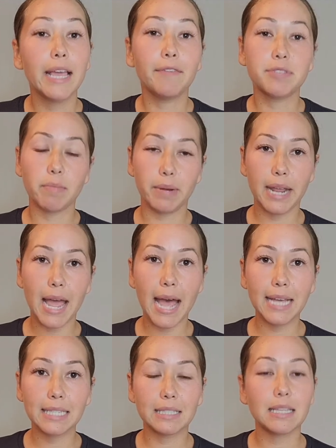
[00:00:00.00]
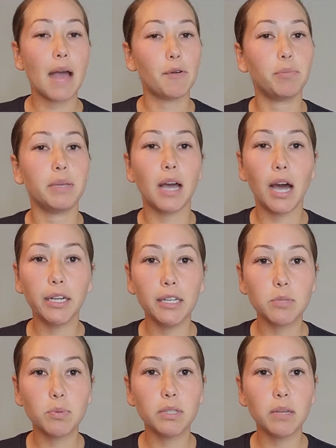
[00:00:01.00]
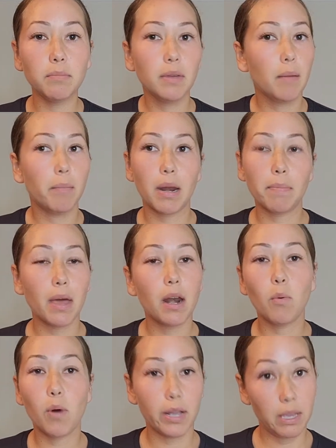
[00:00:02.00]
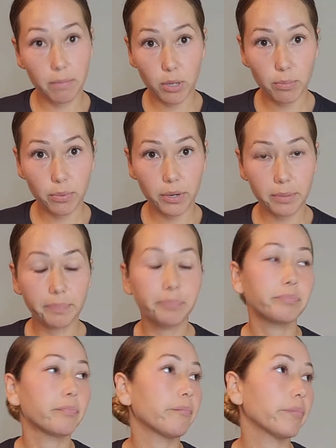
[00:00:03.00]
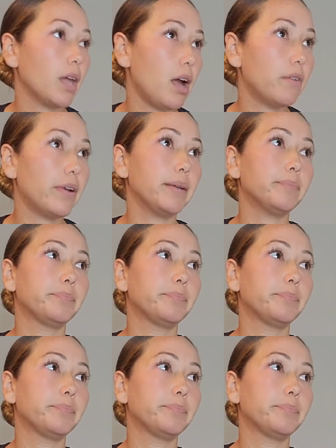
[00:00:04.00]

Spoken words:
If somebody asks, I will be honest with them, but I'm not a walking billboard. All right.